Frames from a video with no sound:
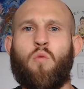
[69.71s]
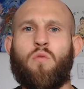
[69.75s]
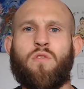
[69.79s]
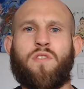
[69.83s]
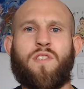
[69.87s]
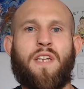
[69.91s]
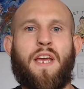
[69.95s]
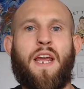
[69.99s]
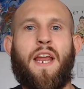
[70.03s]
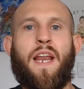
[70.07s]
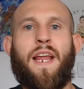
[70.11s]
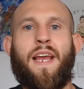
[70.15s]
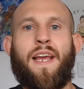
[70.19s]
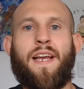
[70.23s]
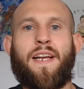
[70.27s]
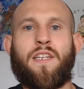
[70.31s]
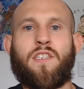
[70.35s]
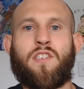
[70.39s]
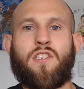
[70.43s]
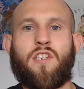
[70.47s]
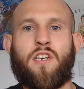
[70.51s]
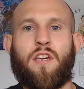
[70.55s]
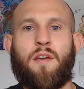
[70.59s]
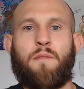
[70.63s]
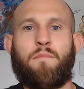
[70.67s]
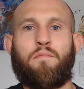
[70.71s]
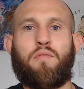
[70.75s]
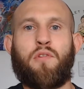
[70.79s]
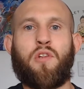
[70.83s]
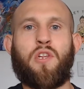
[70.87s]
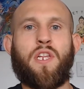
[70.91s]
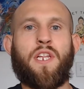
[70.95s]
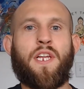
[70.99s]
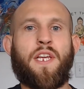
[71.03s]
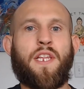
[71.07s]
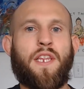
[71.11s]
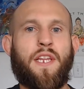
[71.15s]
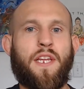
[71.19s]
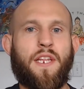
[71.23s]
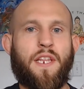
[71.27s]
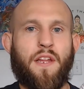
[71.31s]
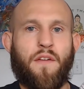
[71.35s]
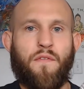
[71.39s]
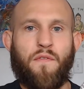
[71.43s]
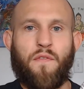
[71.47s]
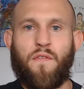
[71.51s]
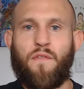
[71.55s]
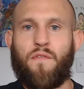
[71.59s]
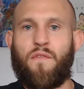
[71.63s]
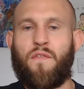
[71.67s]
Sandhagen's a completely
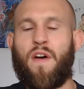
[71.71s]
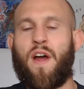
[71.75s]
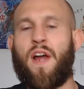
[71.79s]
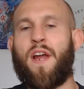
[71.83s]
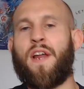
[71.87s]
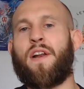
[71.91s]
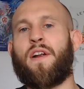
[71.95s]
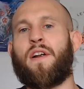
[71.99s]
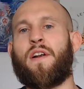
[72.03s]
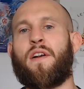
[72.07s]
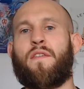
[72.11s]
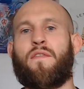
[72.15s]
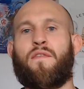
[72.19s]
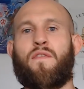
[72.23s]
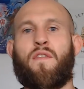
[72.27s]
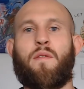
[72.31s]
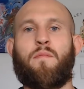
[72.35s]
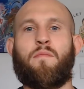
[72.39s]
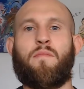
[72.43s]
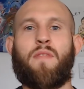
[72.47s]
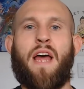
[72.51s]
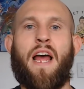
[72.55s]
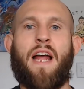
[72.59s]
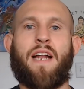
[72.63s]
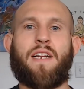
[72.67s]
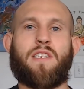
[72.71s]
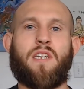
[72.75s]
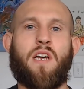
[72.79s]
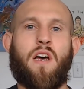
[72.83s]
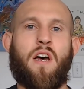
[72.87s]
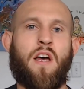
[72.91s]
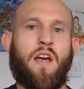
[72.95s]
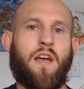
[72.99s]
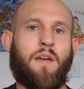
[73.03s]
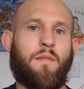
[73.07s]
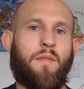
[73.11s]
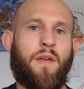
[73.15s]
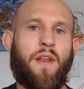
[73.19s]
different fighter from that time,